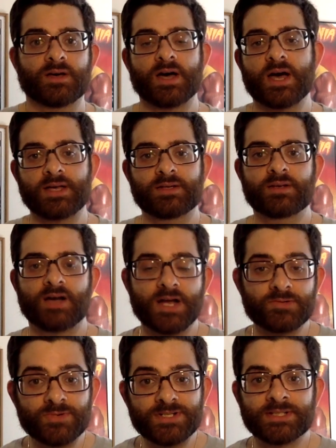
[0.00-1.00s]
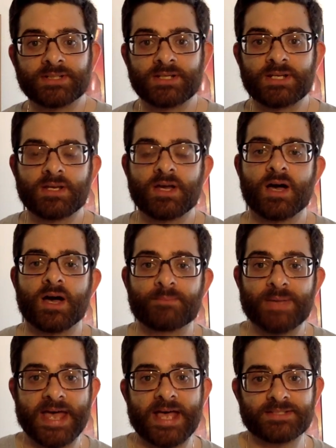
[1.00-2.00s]
Hi, I recently
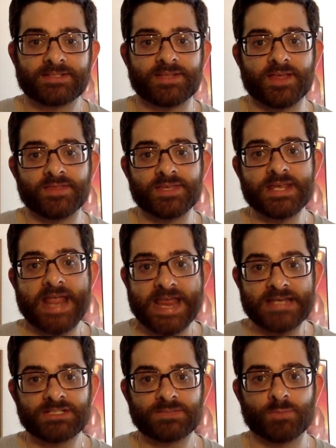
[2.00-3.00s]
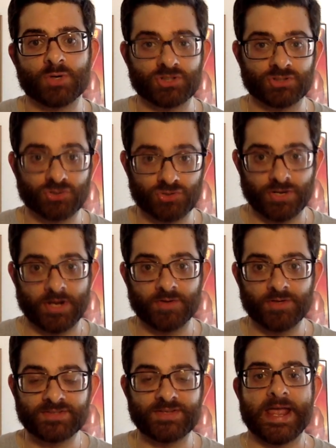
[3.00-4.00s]
passed the ACE personal
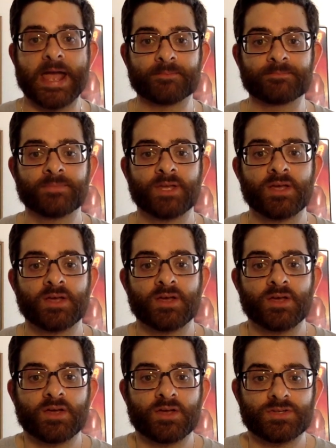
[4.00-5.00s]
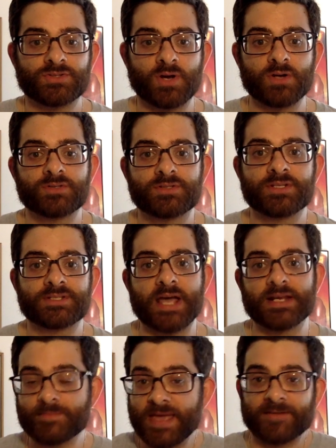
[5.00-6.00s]
trainer exam, so I
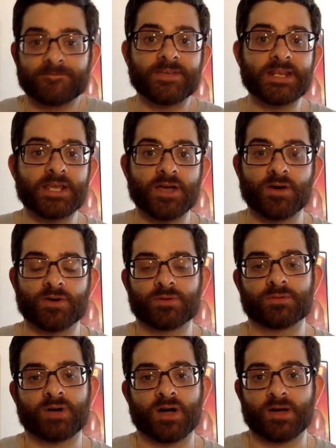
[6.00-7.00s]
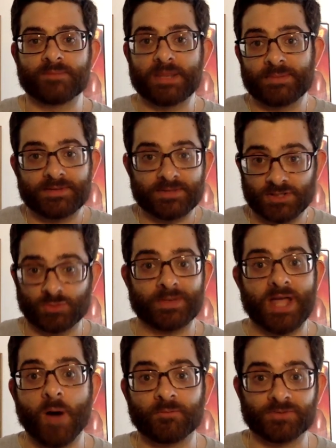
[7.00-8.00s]
decided to make a video. Maybe this will
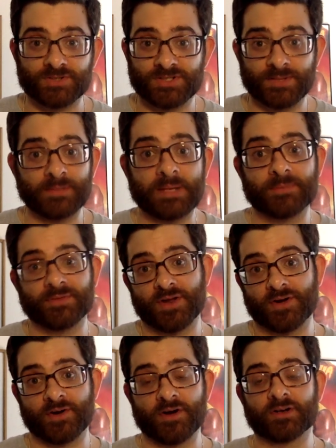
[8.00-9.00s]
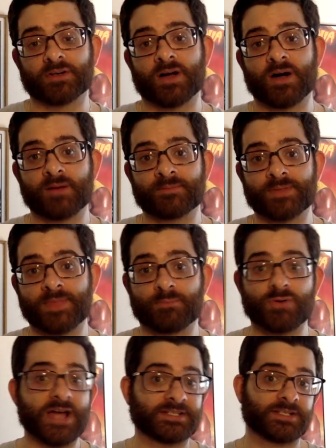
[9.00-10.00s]
be helpful to some people that are in the
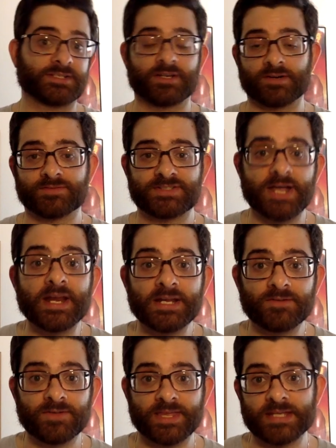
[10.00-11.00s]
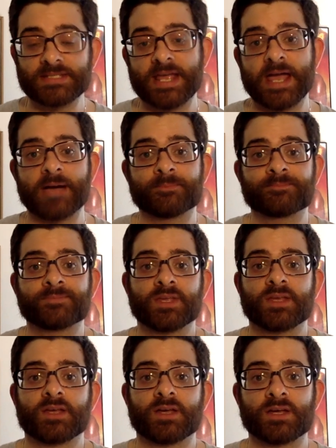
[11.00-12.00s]
process of studying for the exam
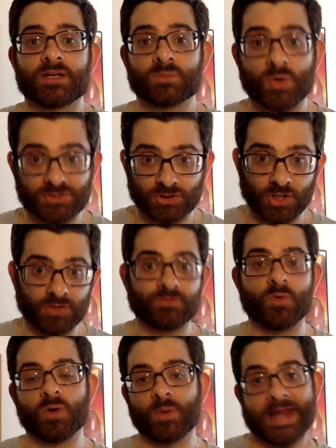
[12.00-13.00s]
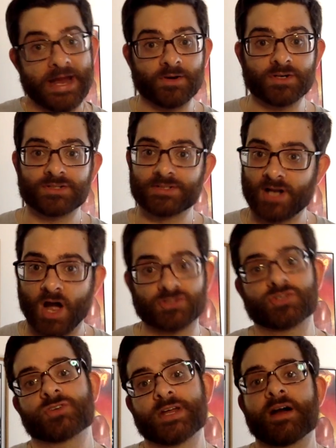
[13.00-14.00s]
and what to look for, what areas to
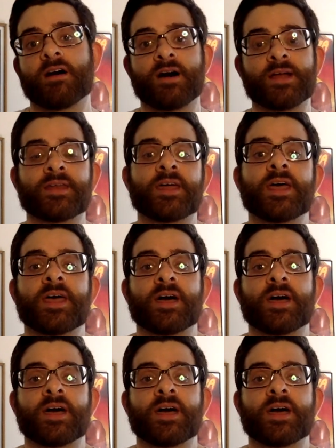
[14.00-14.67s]
concentrate on.